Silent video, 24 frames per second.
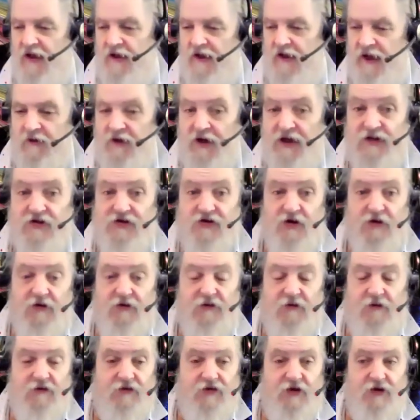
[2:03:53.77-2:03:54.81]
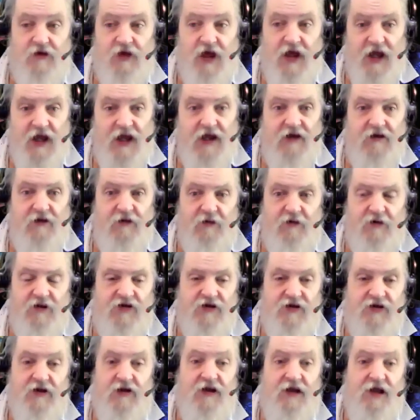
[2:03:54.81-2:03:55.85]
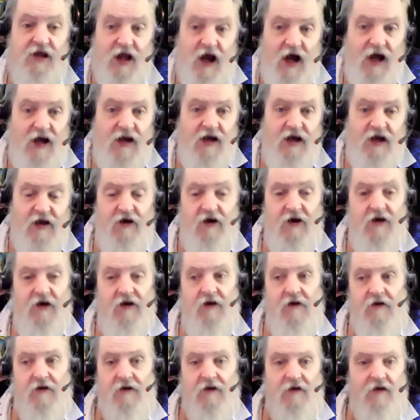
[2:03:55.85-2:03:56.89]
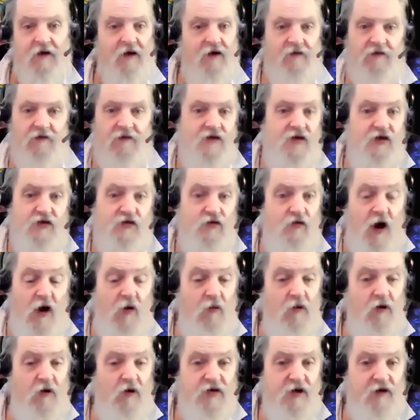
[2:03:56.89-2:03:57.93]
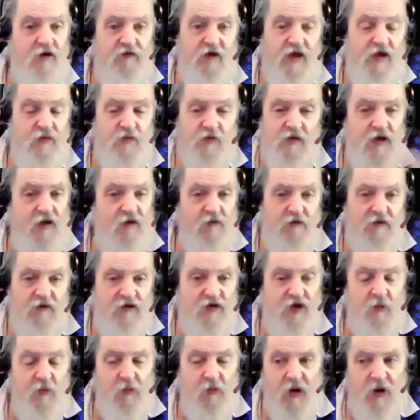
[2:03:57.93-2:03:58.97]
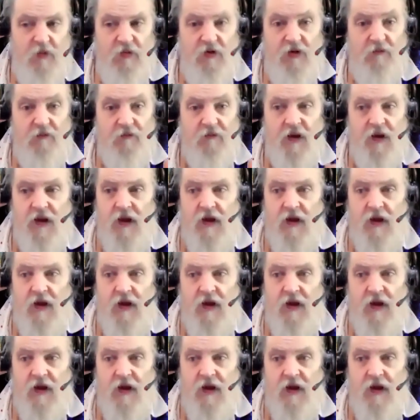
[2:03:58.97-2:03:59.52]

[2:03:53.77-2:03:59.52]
Anyway, so then with Syl Dinada, and this is who I was on Facebook, and it wasn't a problem.